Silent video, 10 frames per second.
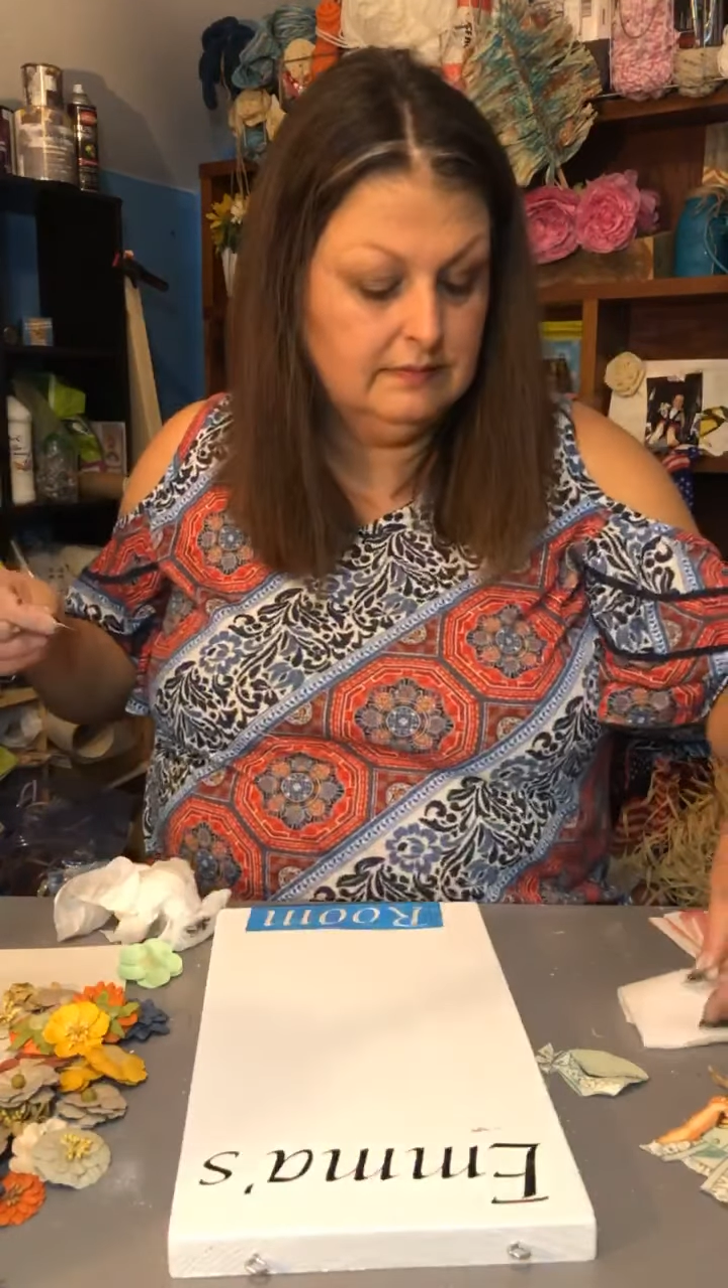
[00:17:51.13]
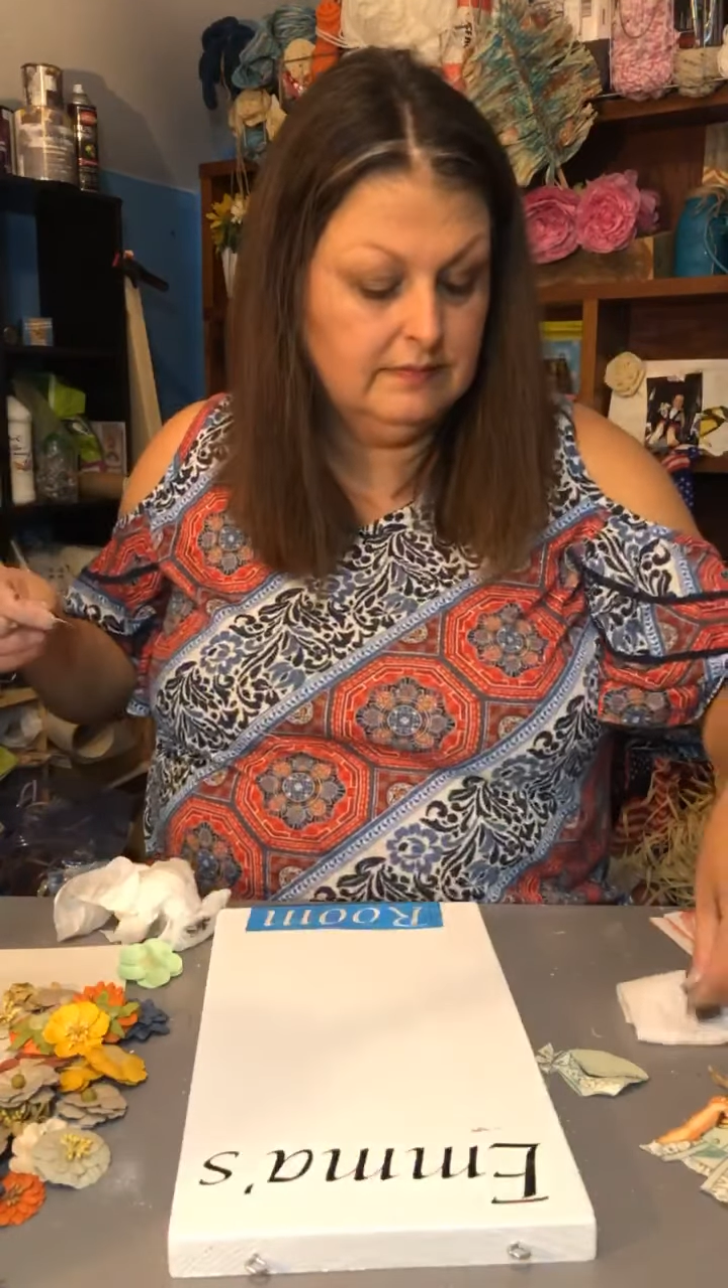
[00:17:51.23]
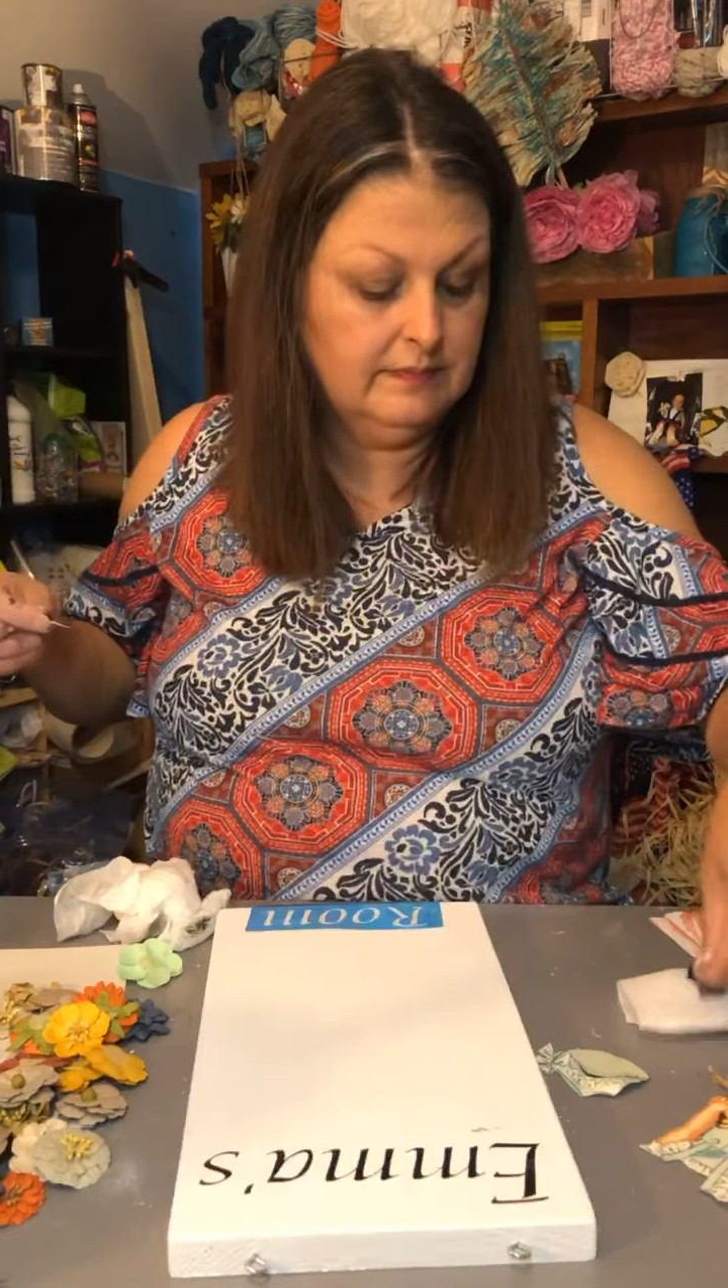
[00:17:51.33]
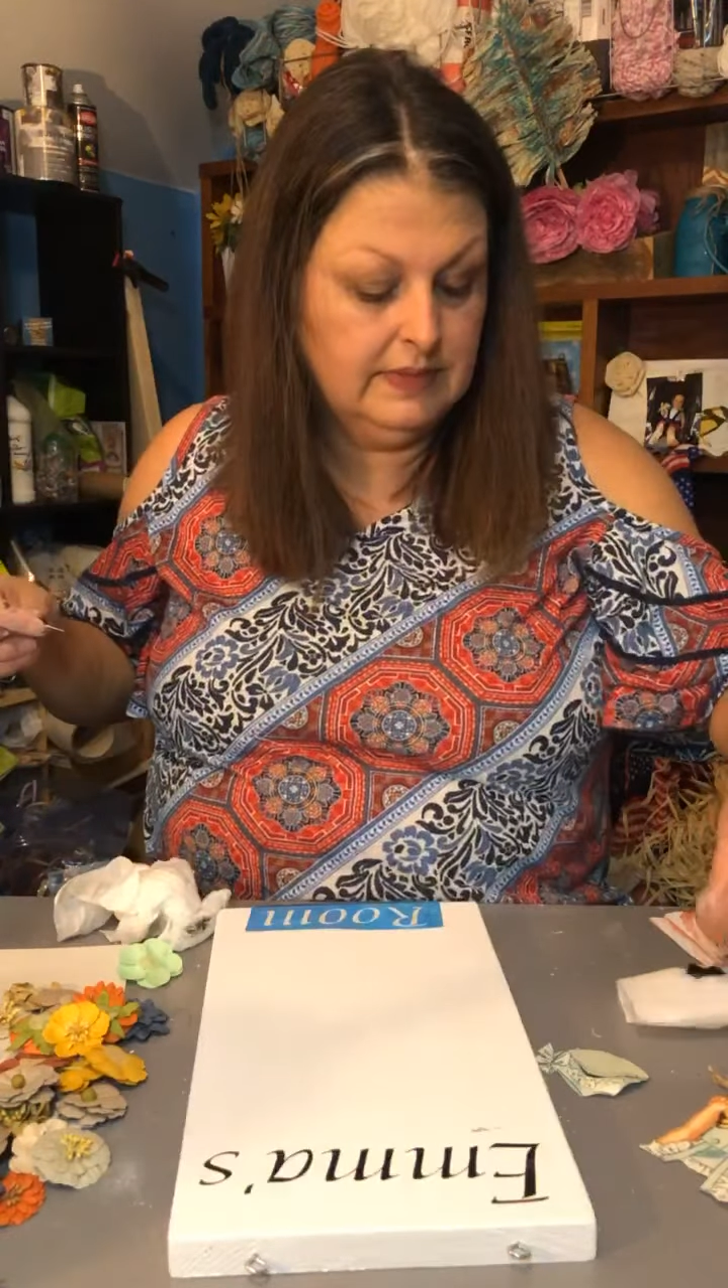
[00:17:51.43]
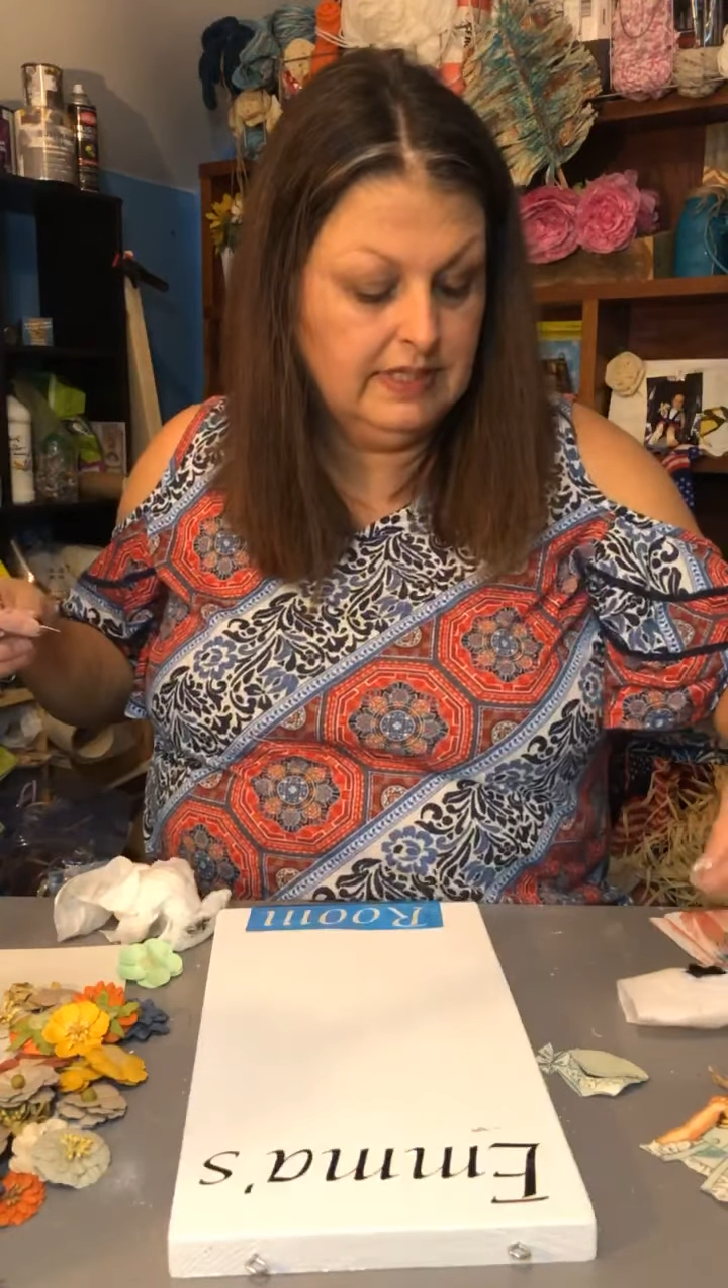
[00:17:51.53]

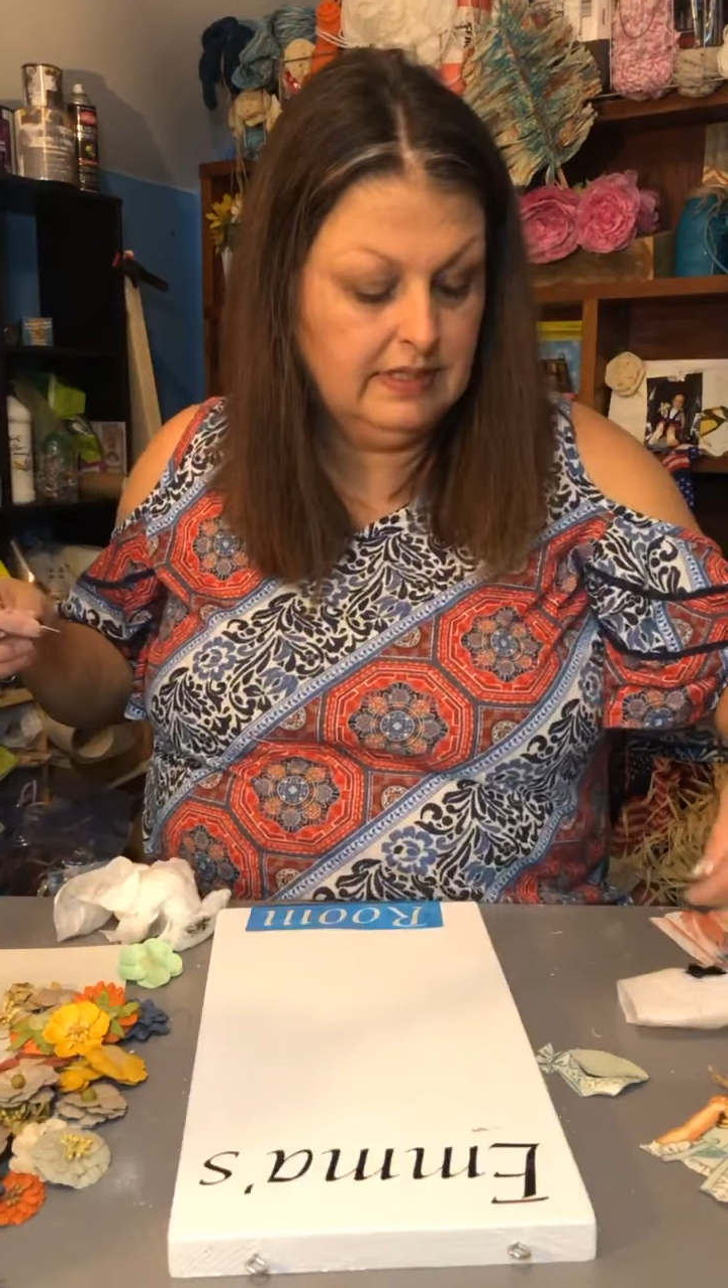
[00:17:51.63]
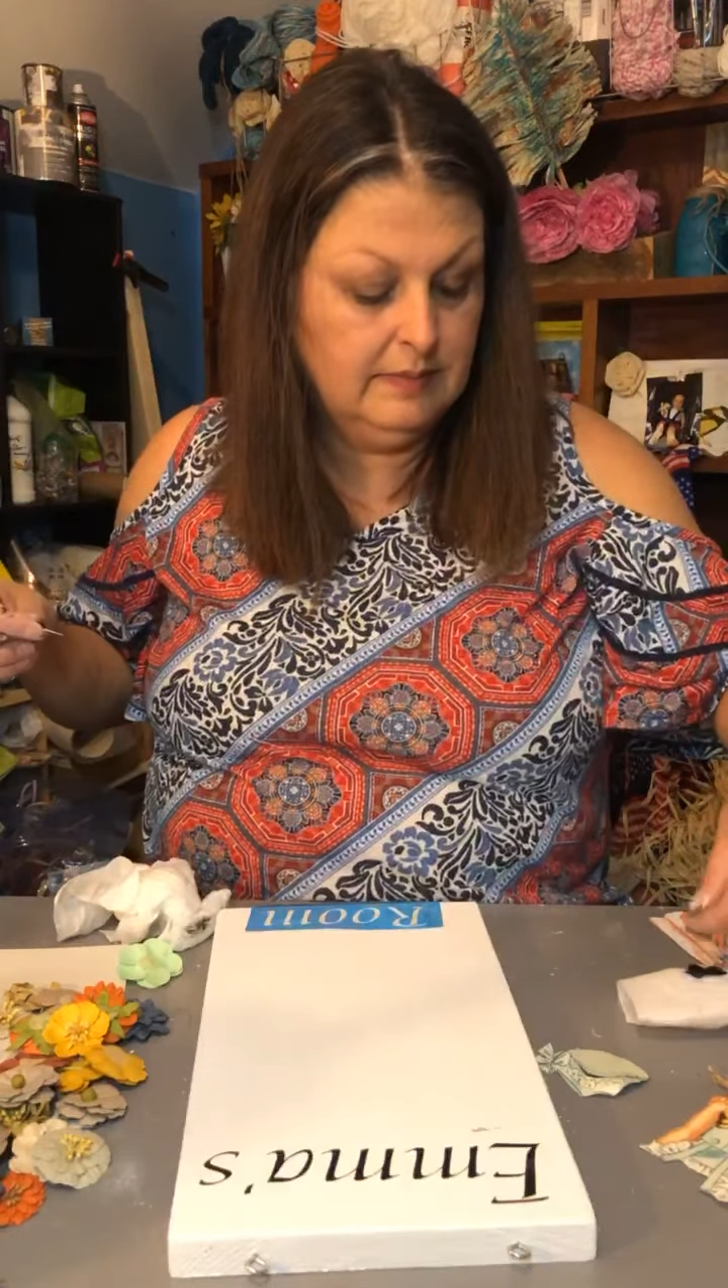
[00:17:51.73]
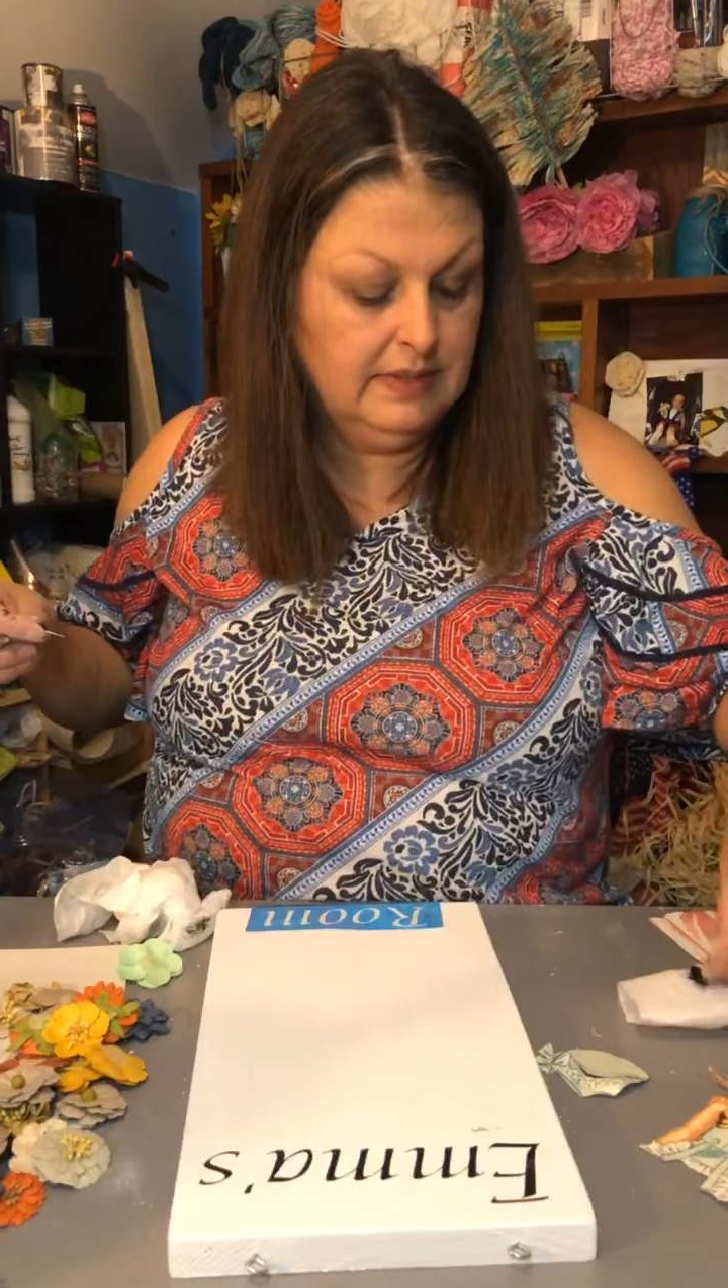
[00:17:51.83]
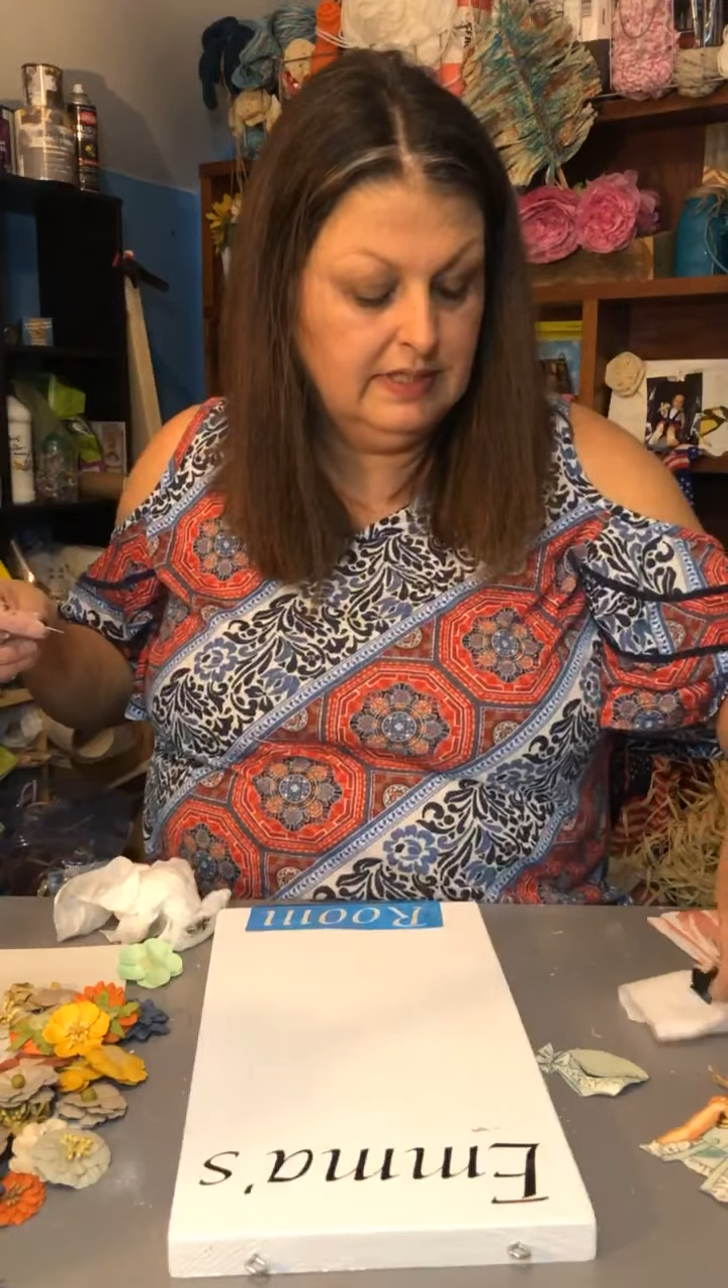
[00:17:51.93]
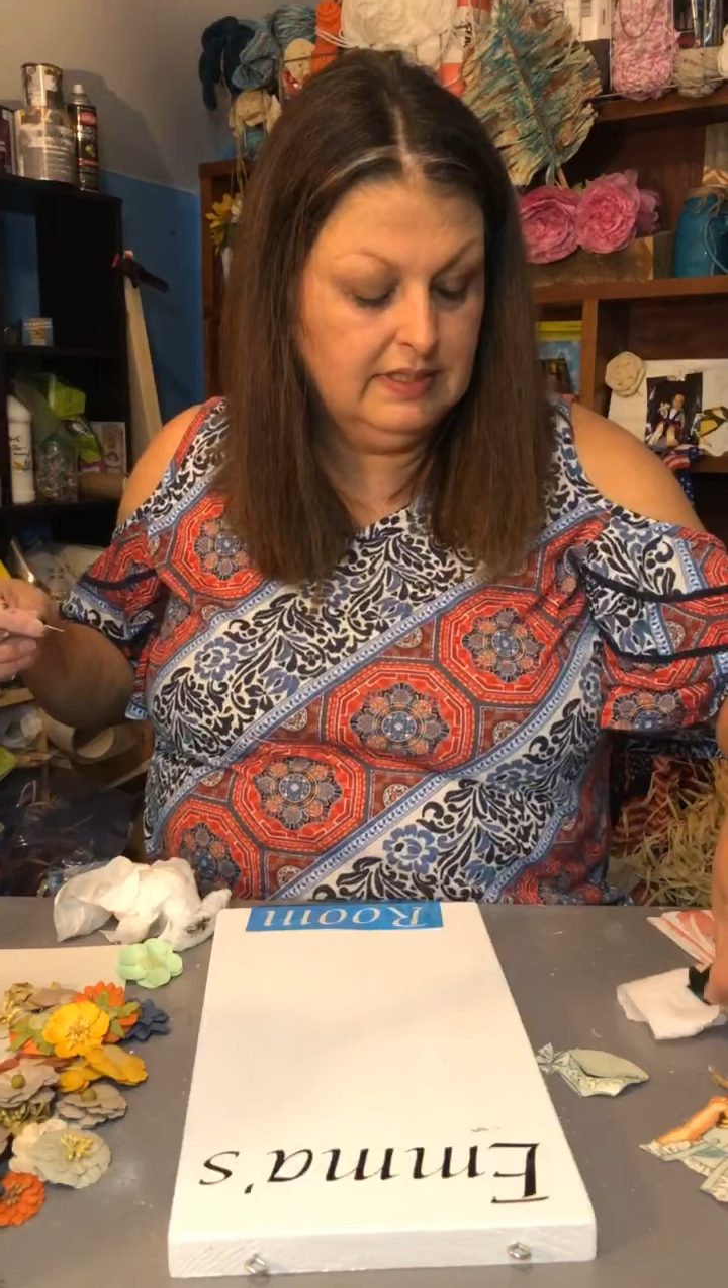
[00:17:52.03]
Okay, let me